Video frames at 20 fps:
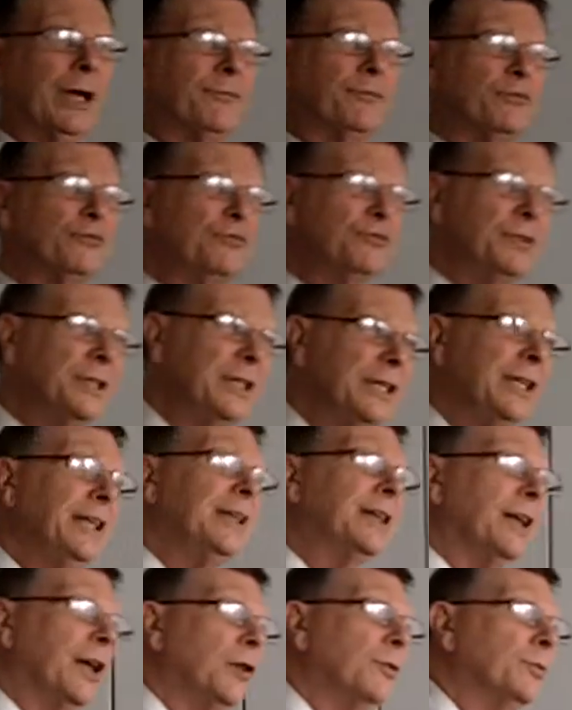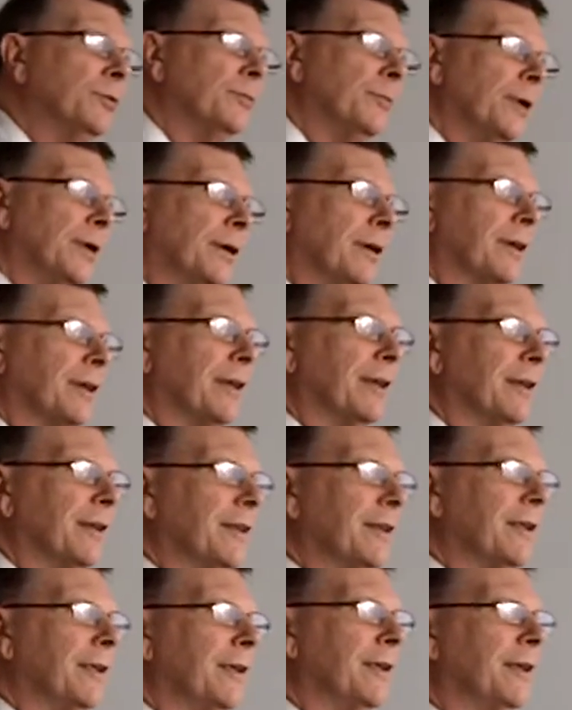have a really global market.
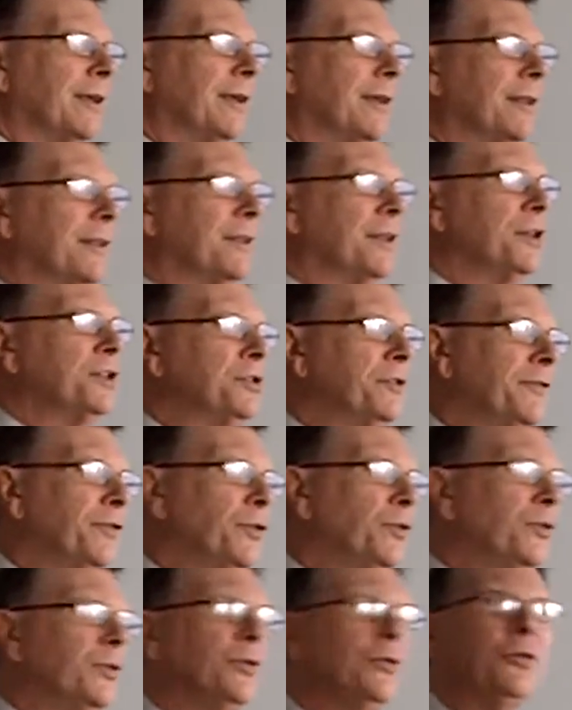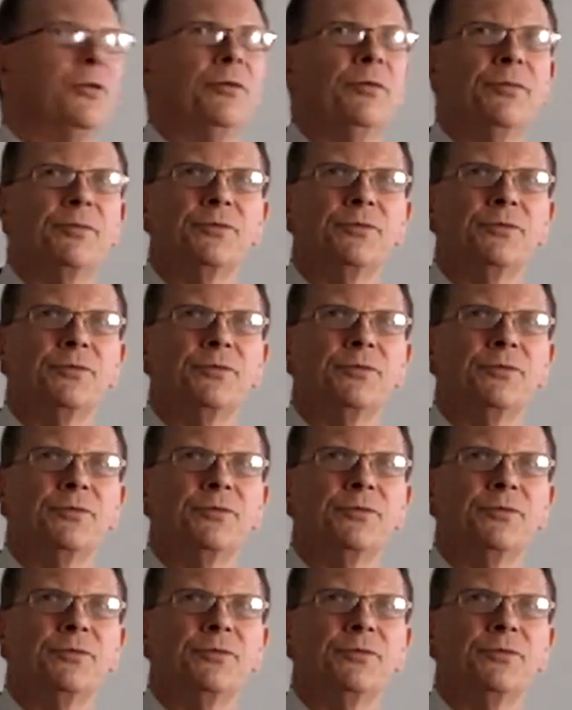Those of you who